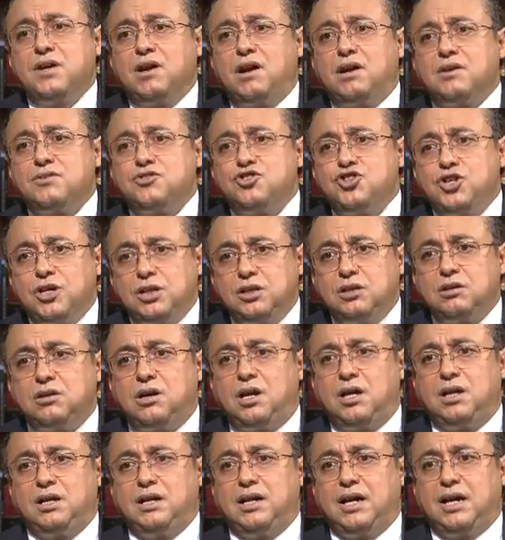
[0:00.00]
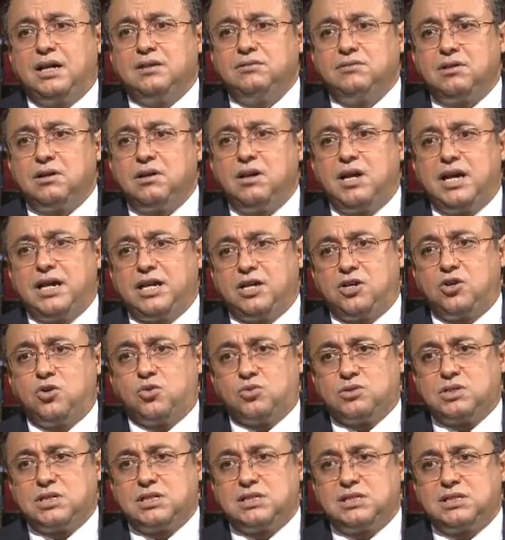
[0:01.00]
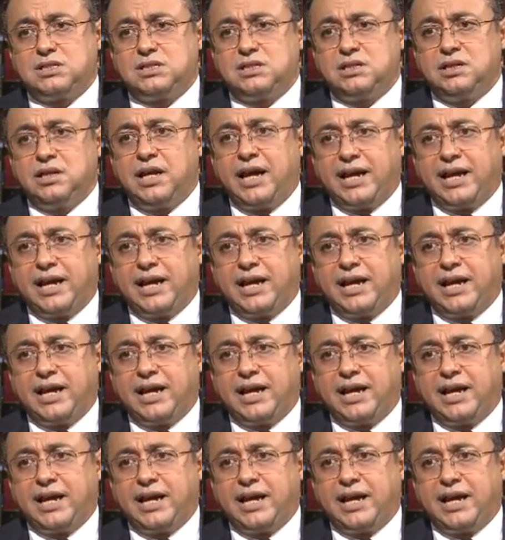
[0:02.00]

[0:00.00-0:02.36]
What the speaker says: There are general underlying causes,